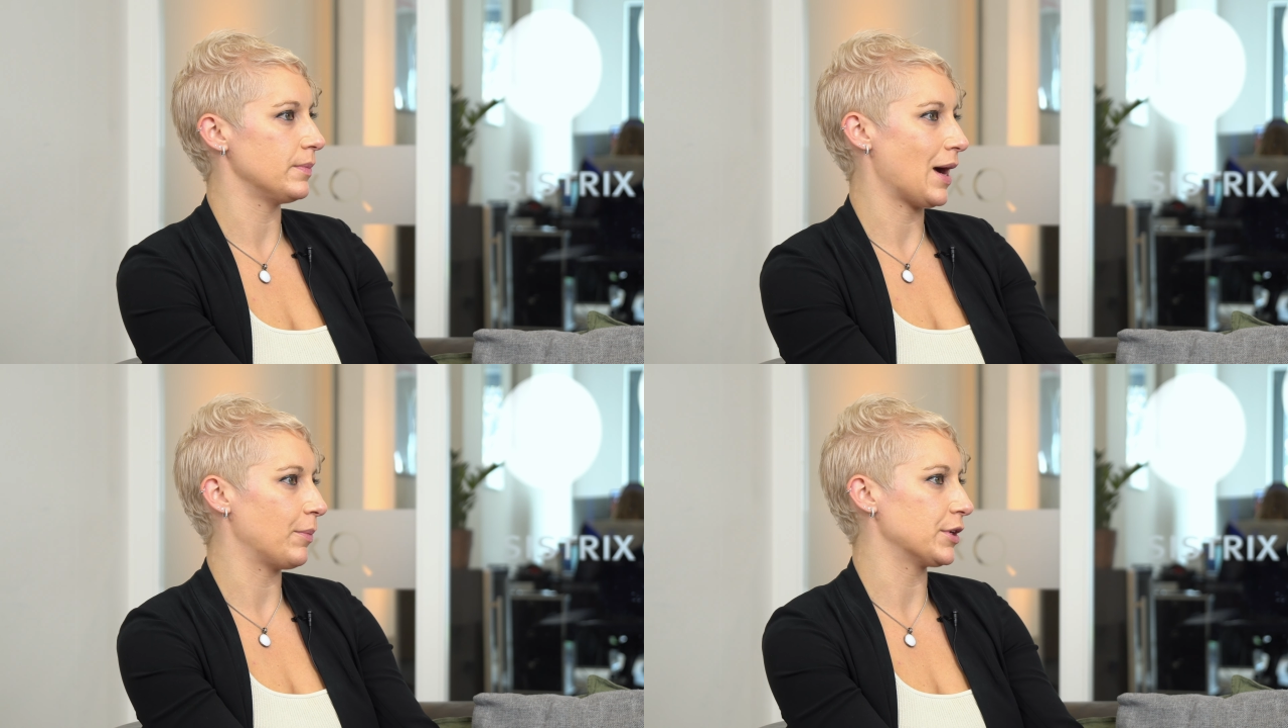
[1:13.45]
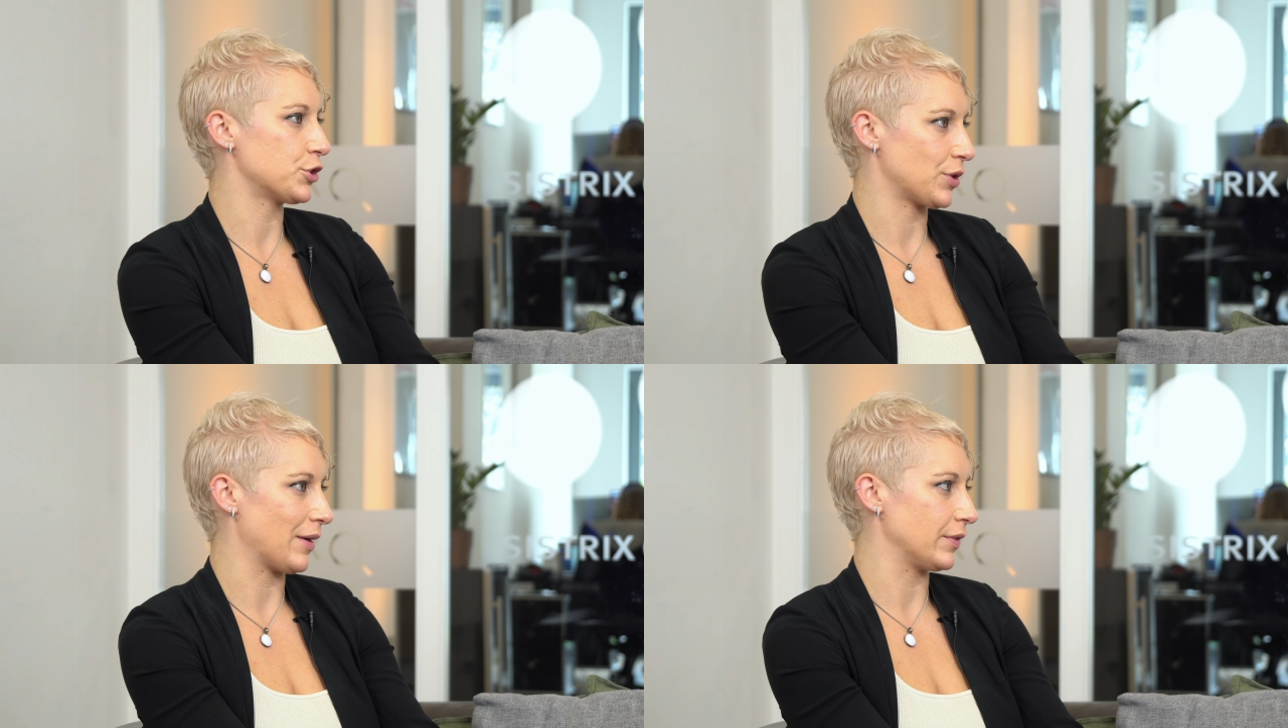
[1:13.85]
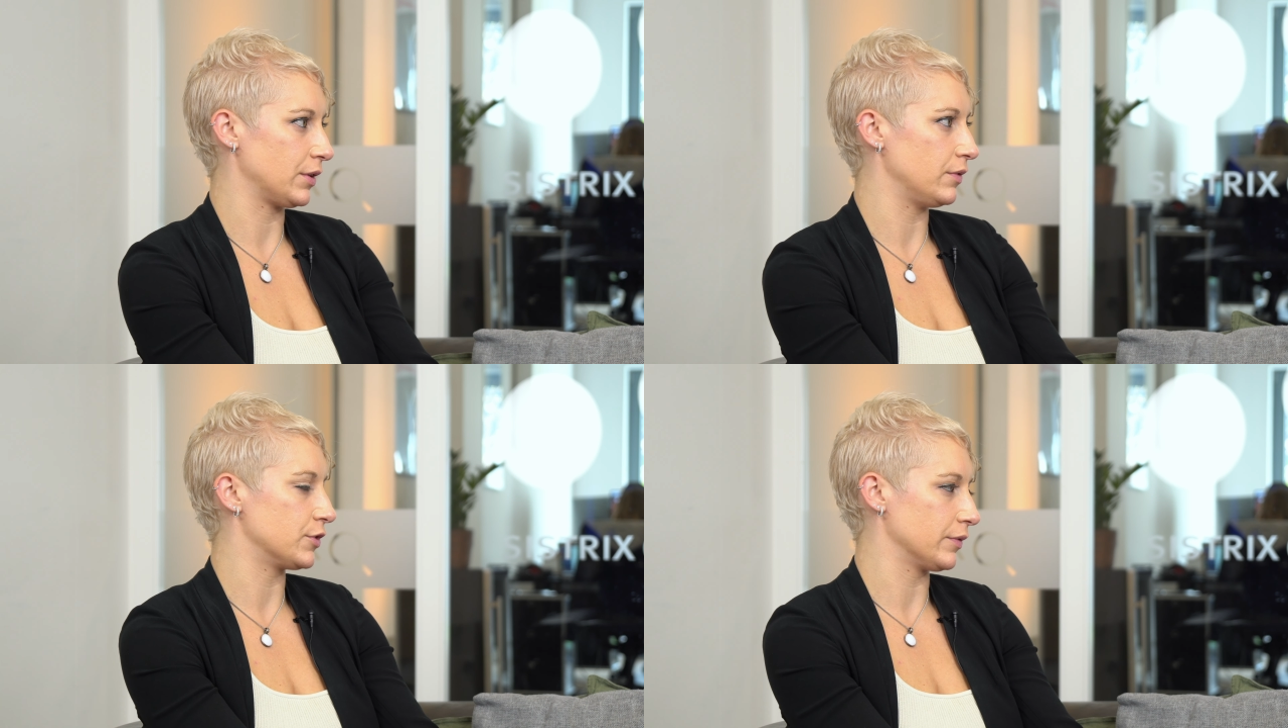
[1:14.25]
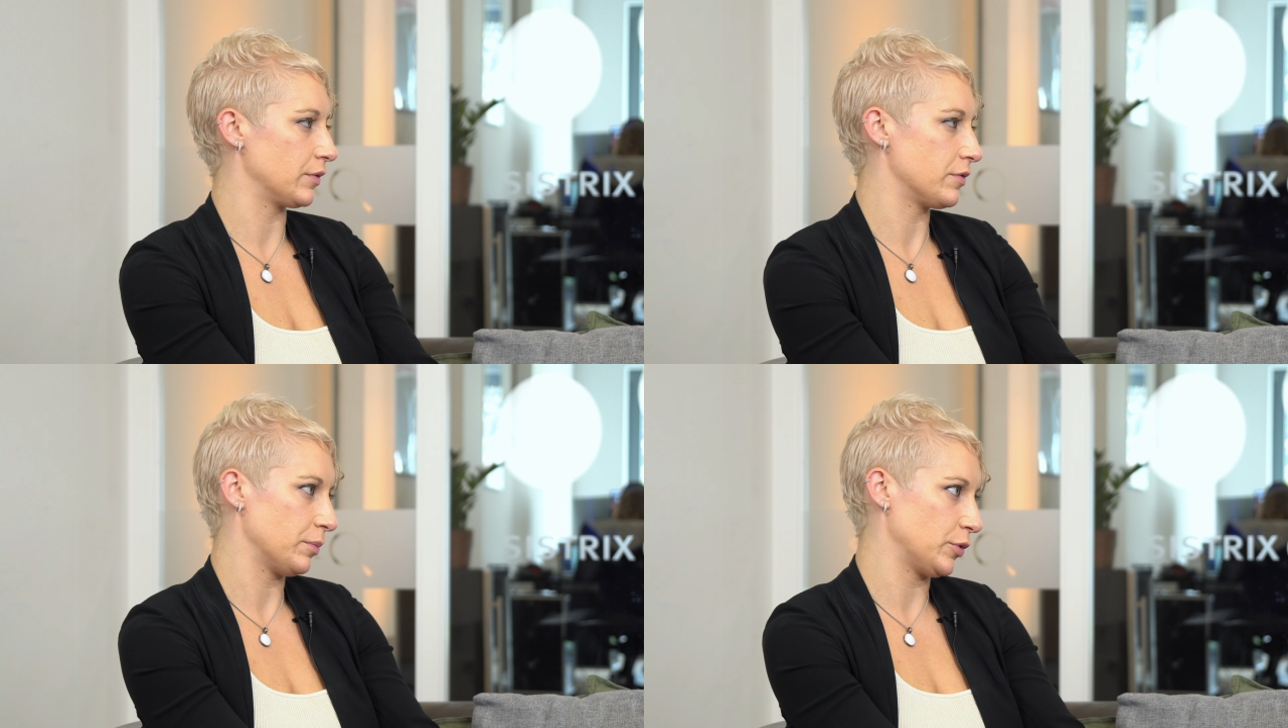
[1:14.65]
how much traffic you've
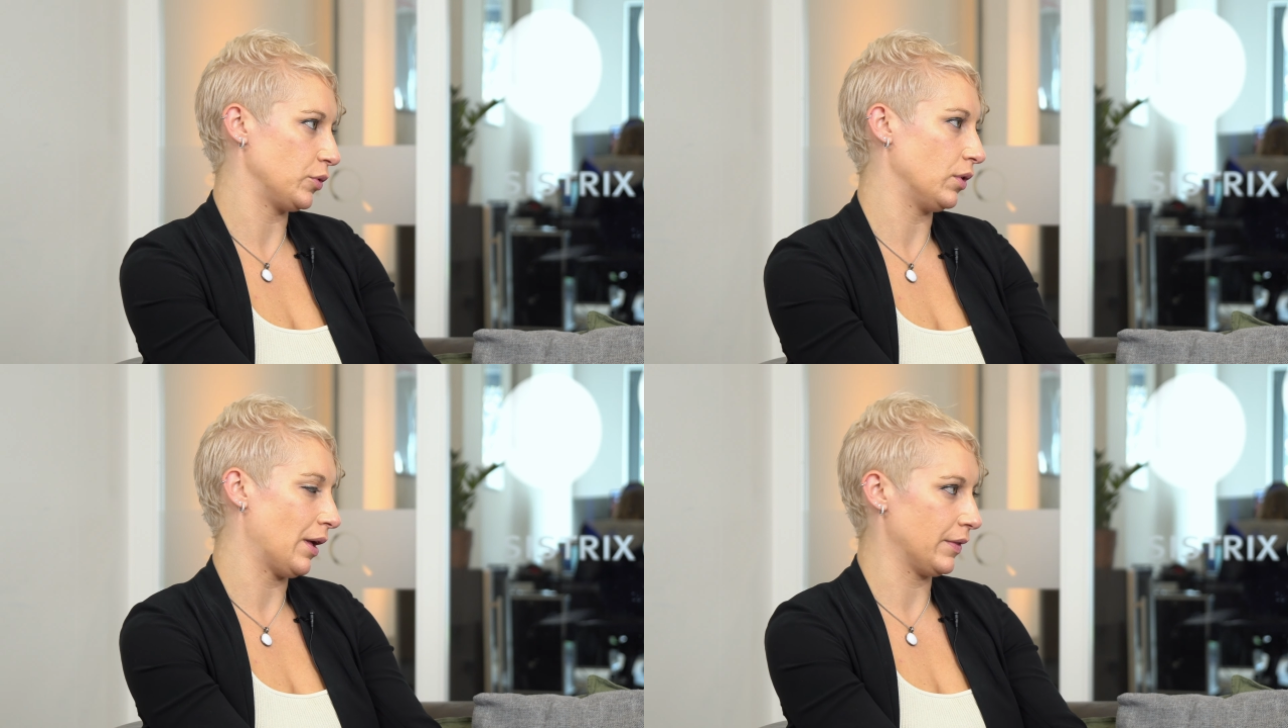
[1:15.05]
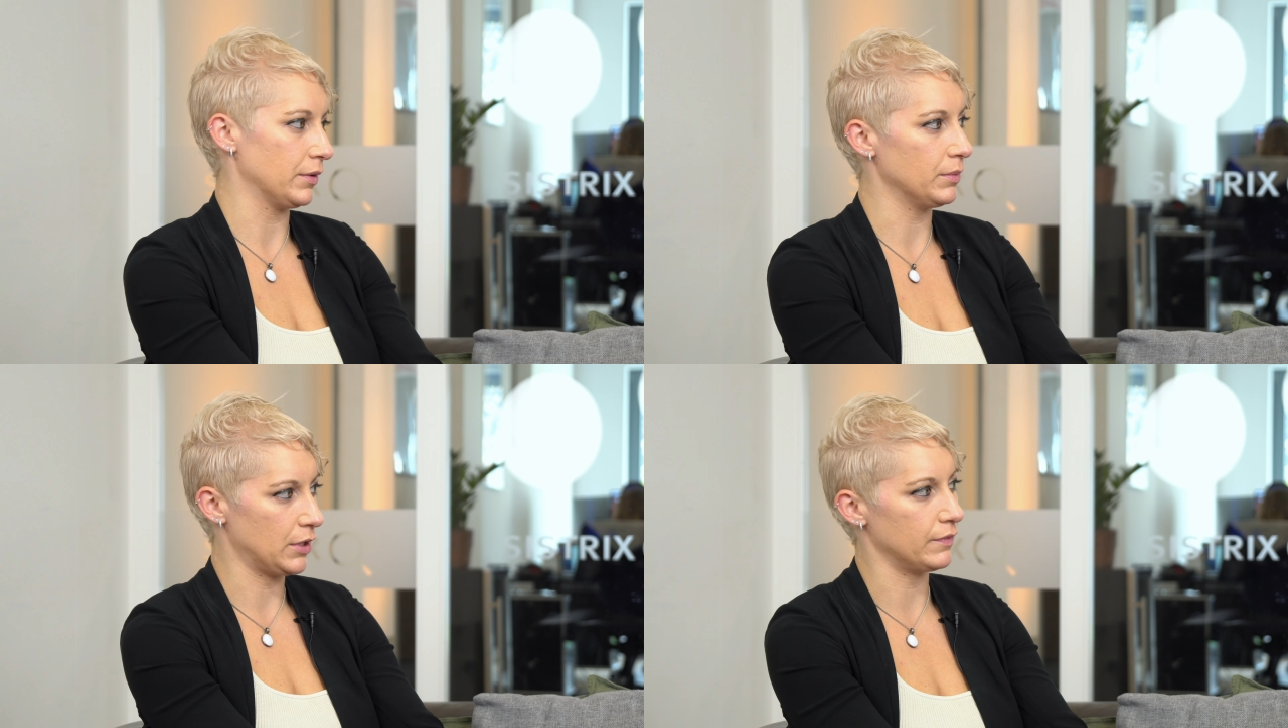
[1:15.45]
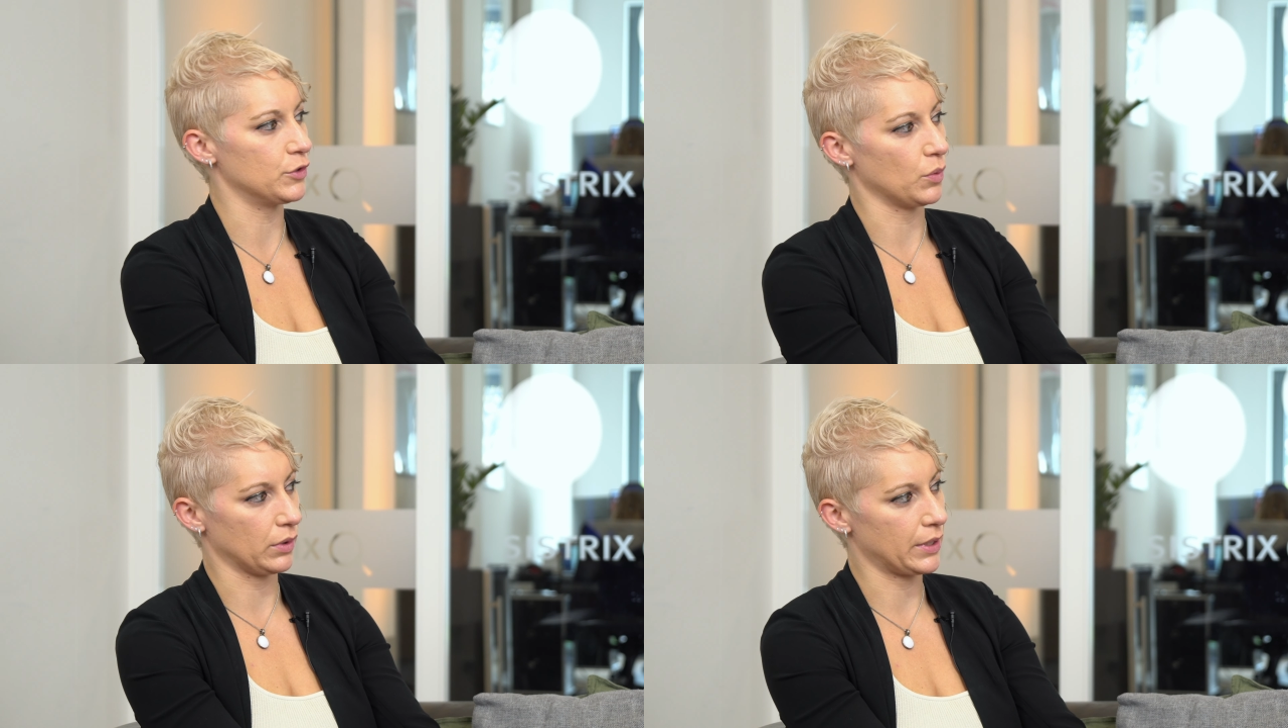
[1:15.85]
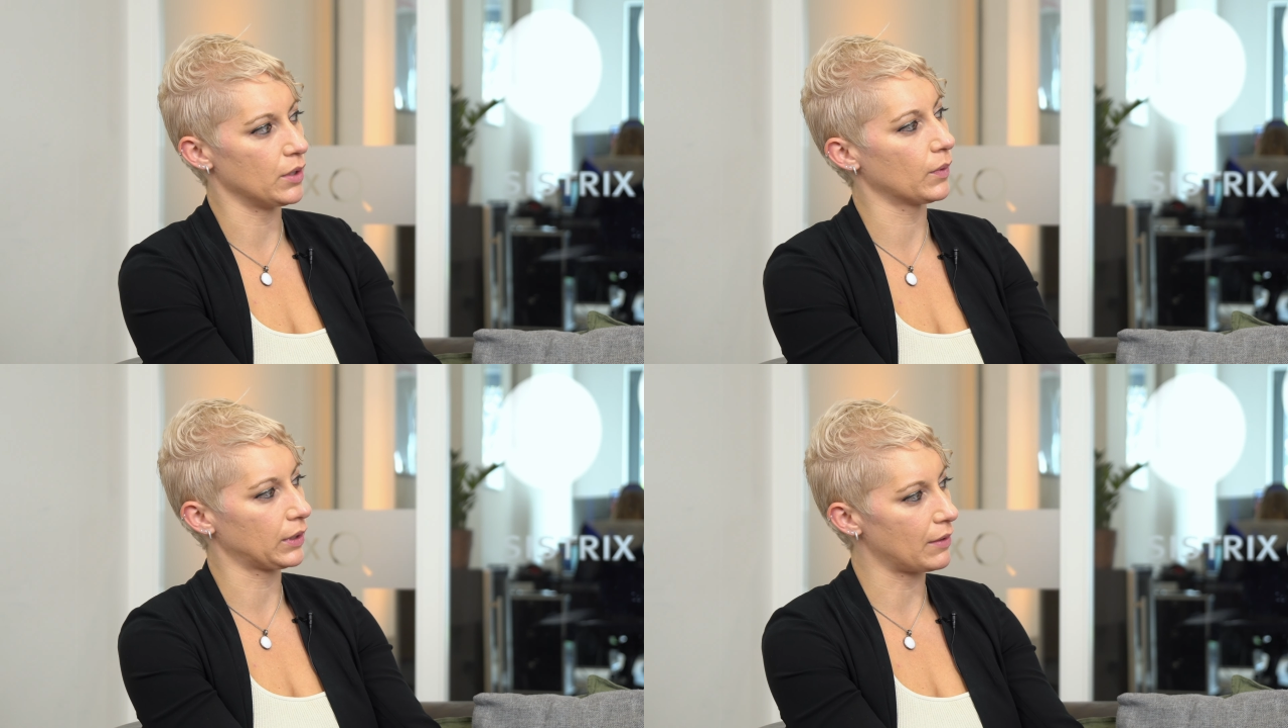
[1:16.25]
driven from Google on the individual
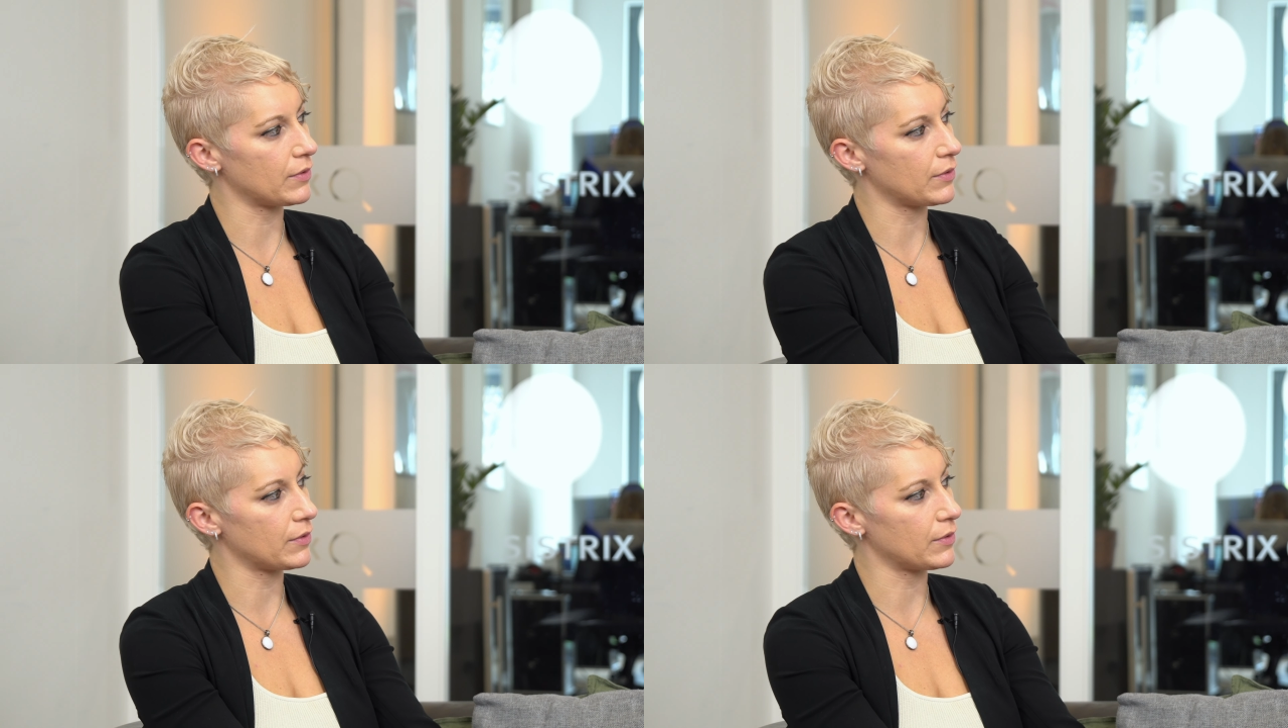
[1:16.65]
keyword